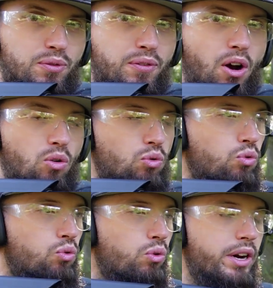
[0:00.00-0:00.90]
felt
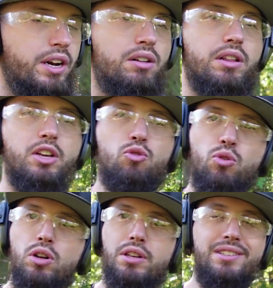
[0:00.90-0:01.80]
really,
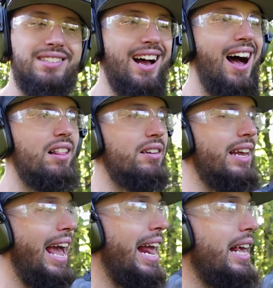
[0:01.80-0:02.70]
really solid,
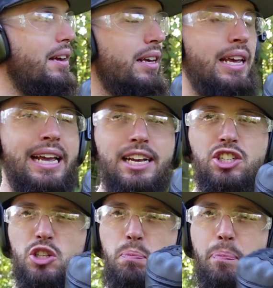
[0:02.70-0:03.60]
and it
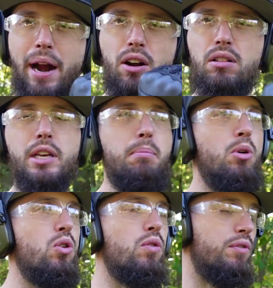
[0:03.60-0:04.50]
just barely
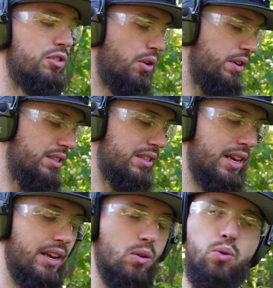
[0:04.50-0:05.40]
moved. So this
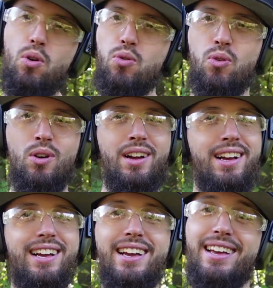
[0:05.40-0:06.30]
thing, whew,
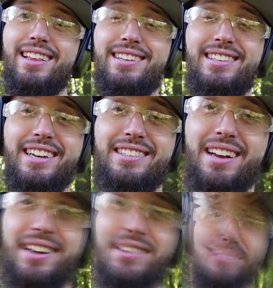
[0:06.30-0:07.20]
this thing is
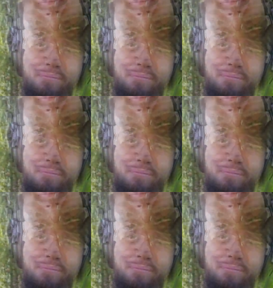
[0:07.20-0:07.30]
nice.